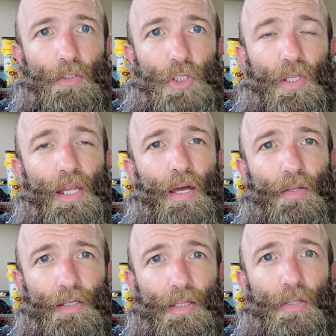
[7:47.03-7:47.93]
chilling
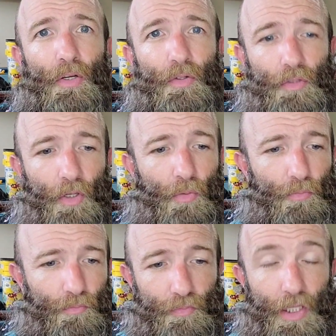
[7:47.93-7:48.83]
out and either,
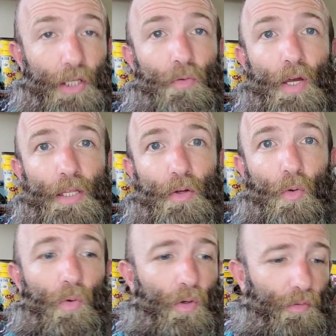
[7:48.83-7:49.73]
getting ready
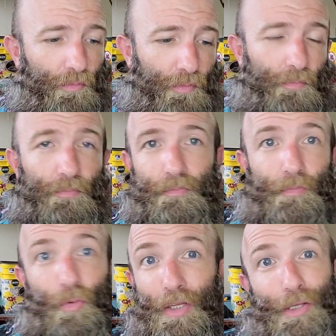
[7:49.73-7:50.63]
or
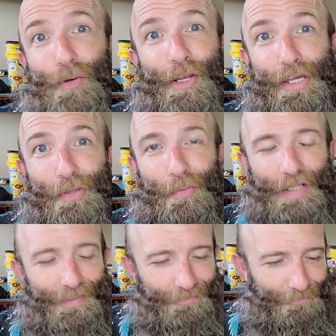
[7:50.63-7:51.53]
getting ready either way.